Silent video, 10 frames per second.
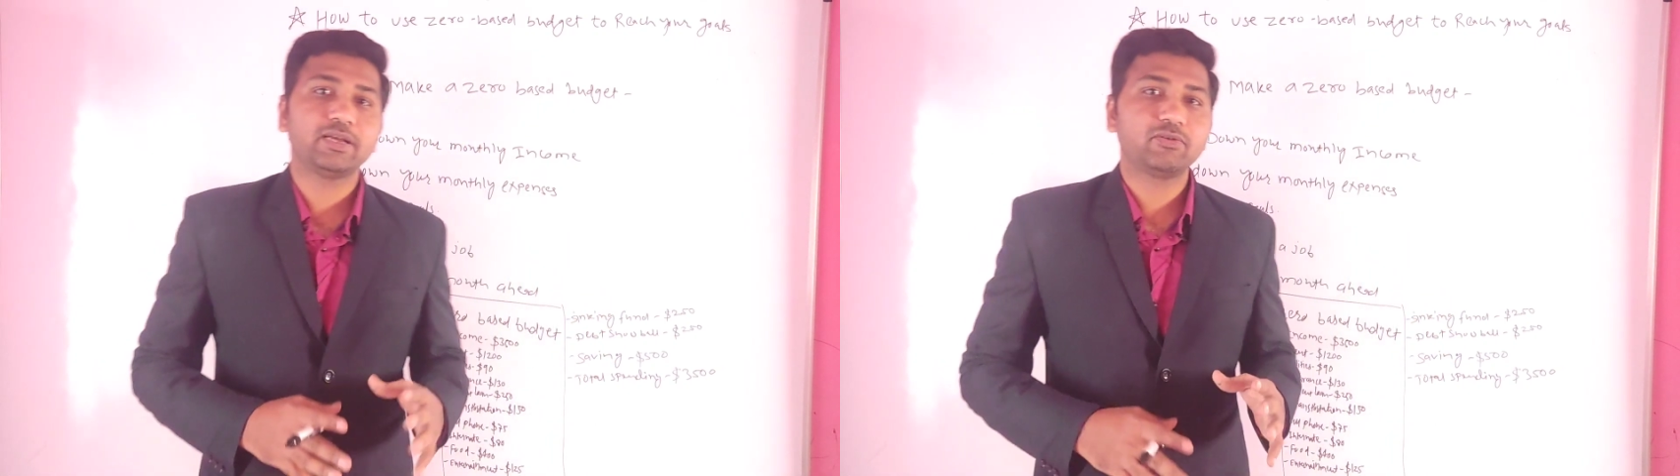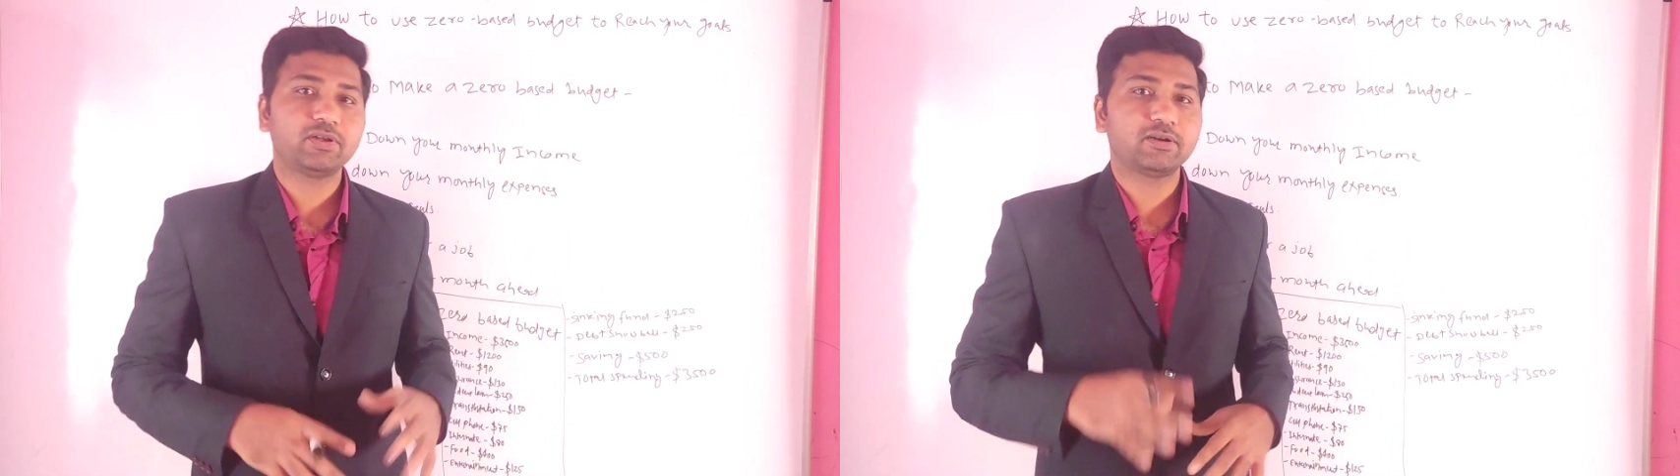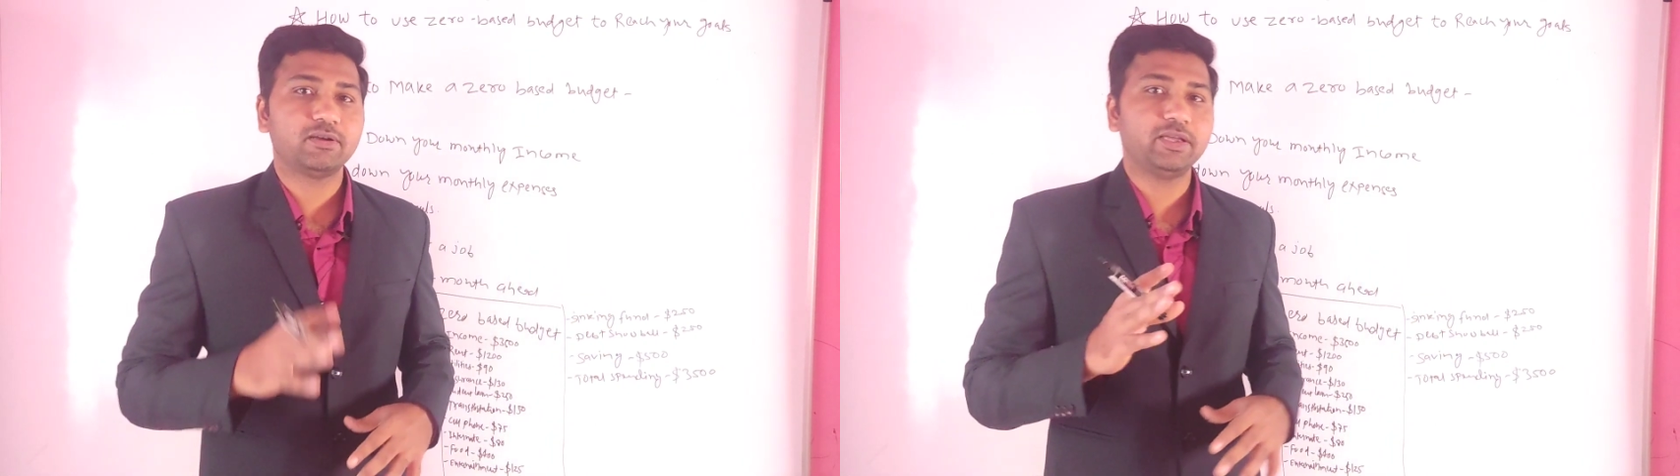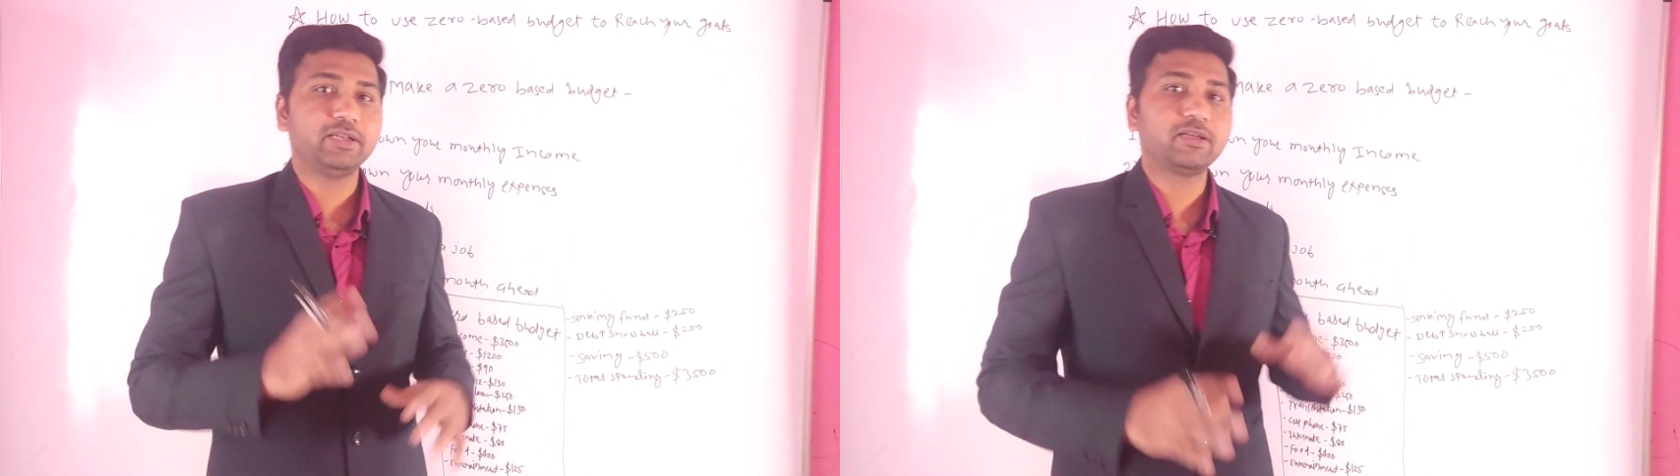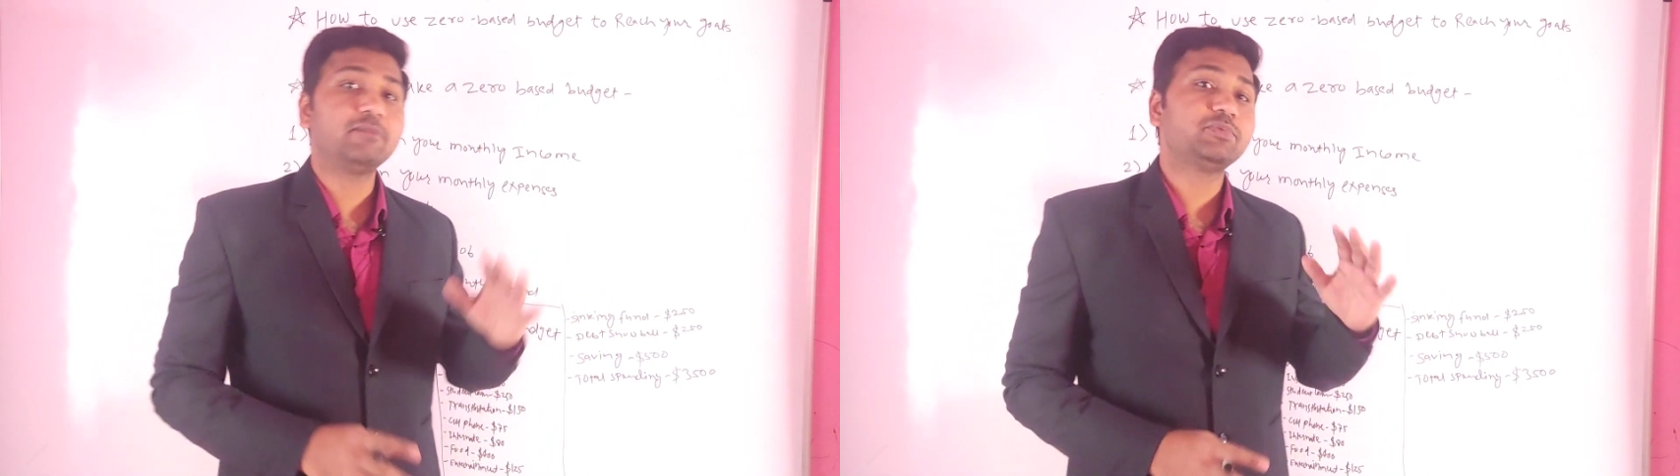regular
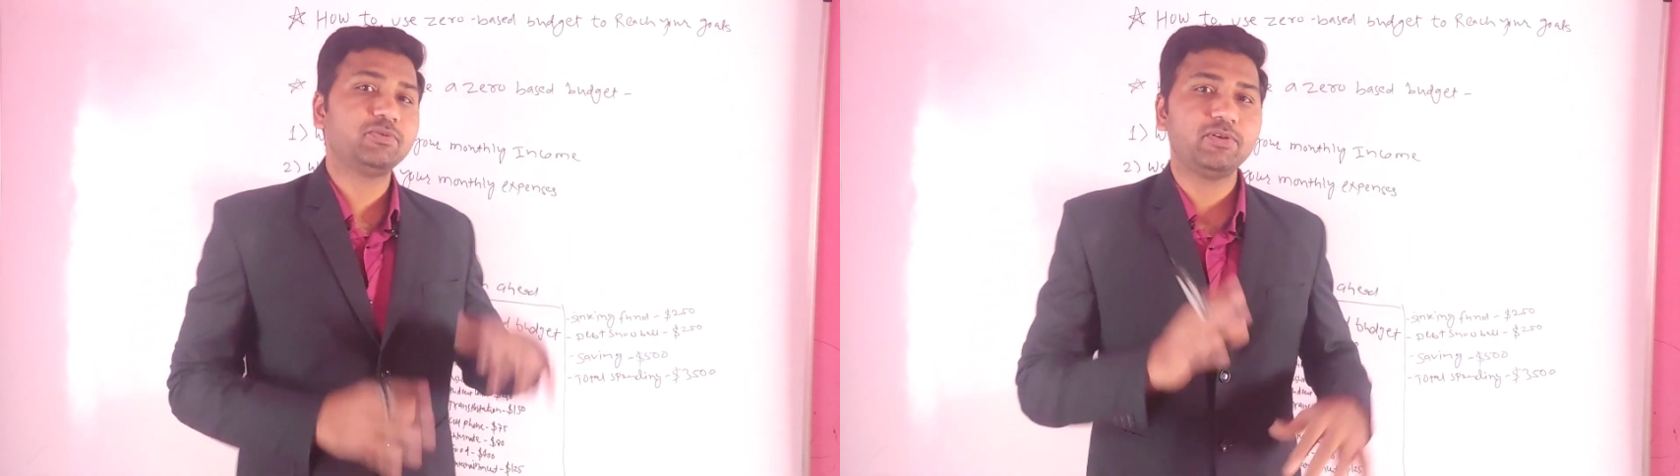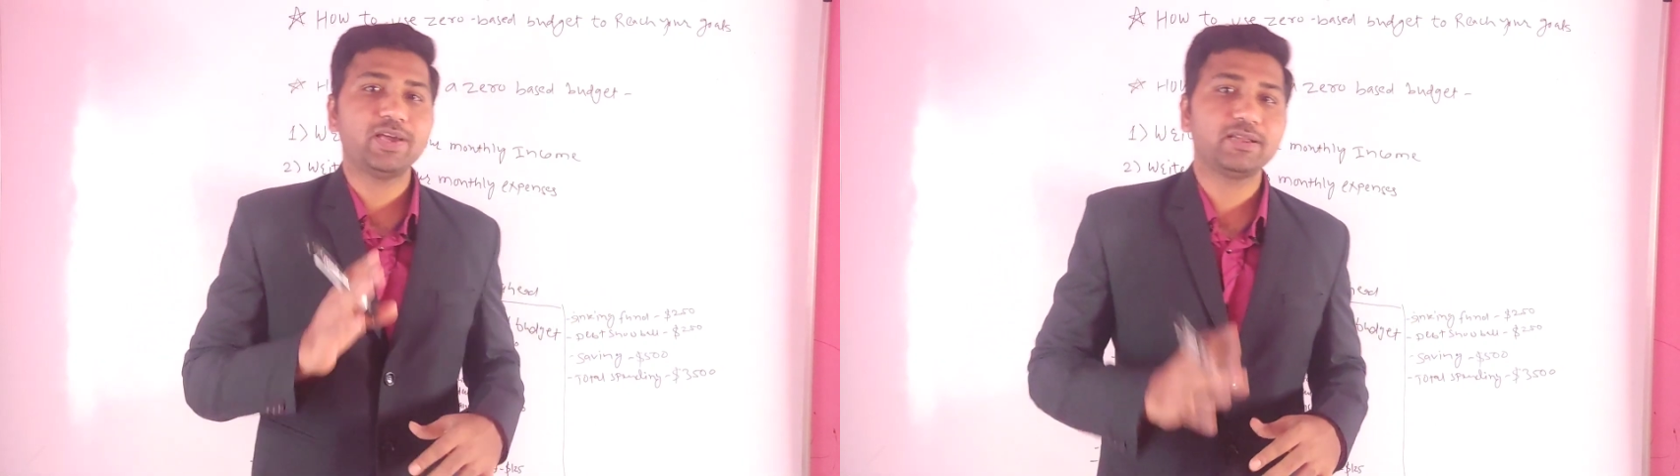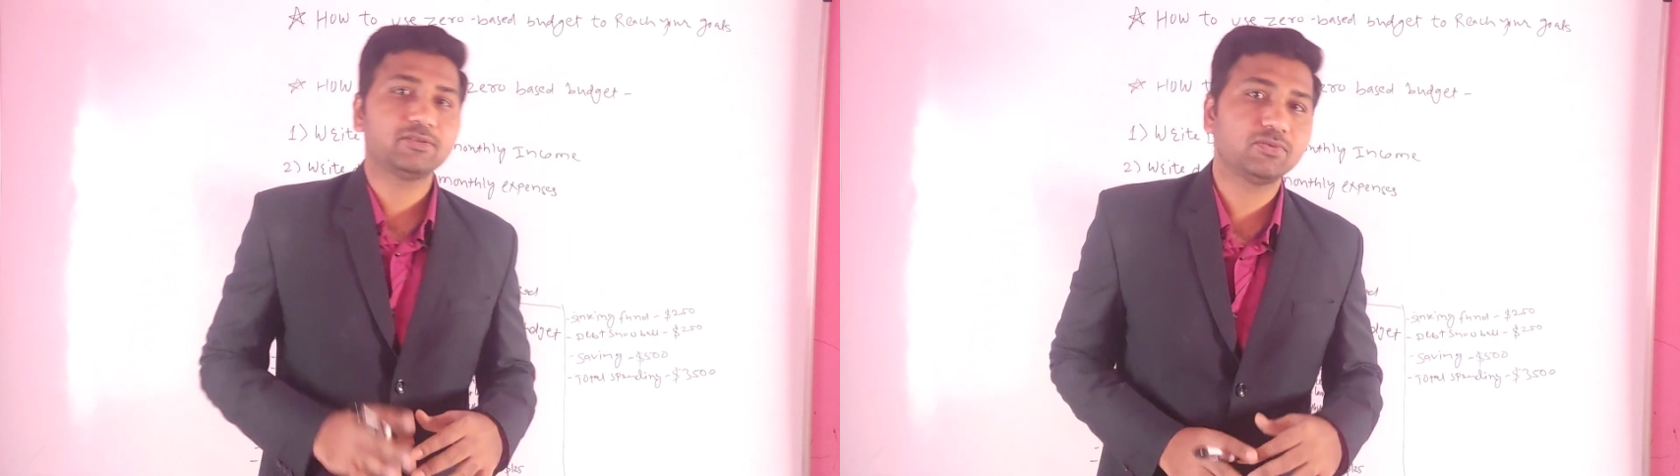incomes will vary.